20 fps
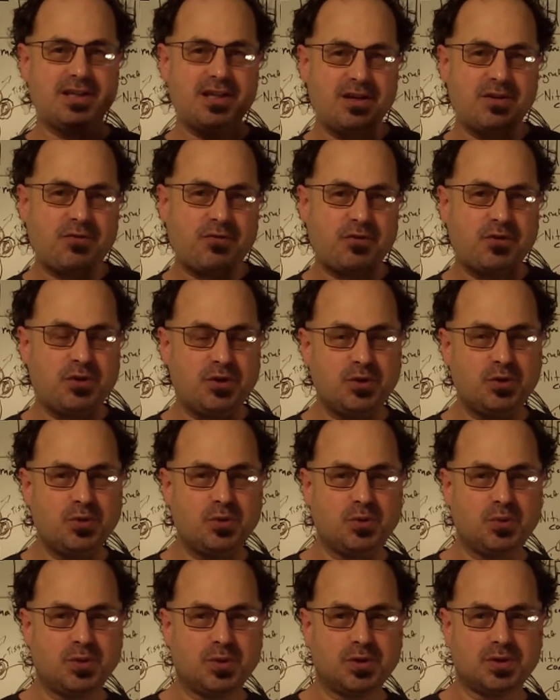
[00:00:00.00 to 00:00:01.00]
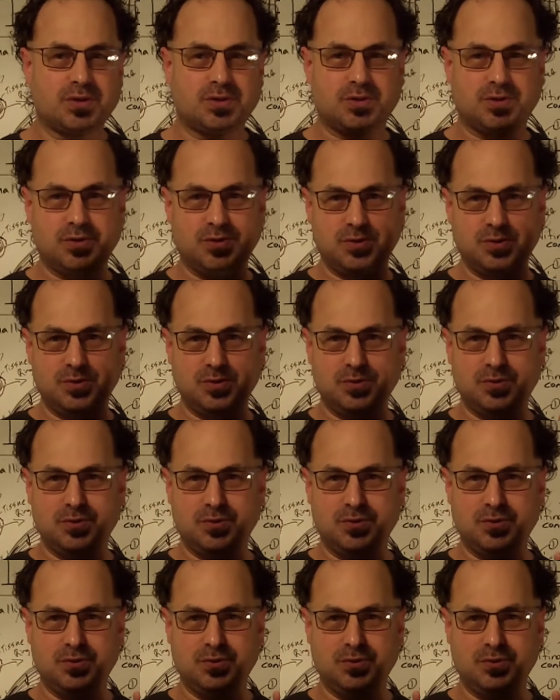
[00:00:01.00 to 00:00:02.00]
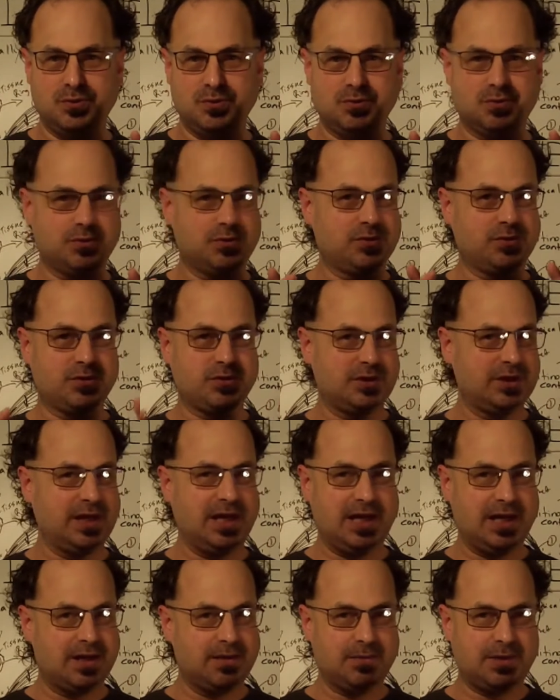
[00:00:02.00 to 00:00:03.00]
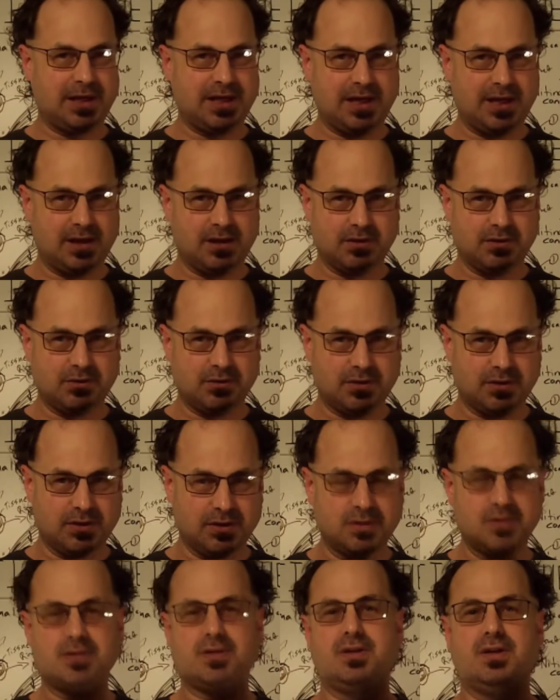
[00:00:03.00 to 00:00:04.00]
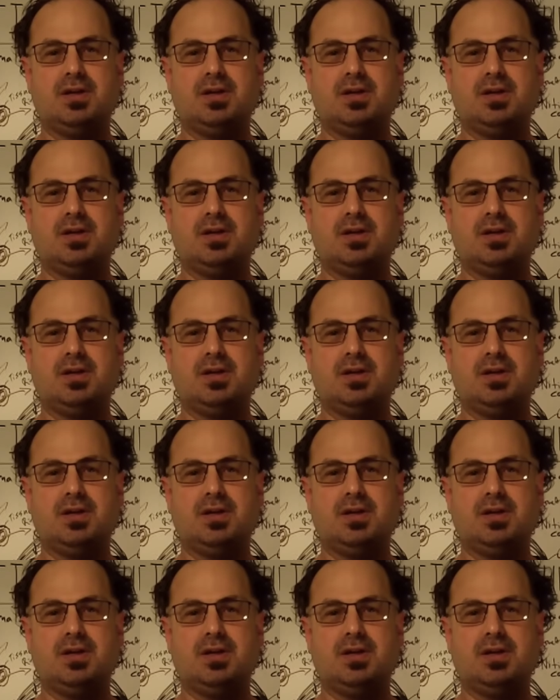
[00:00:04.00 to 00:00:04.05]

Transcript: if you were to create a mechanical heart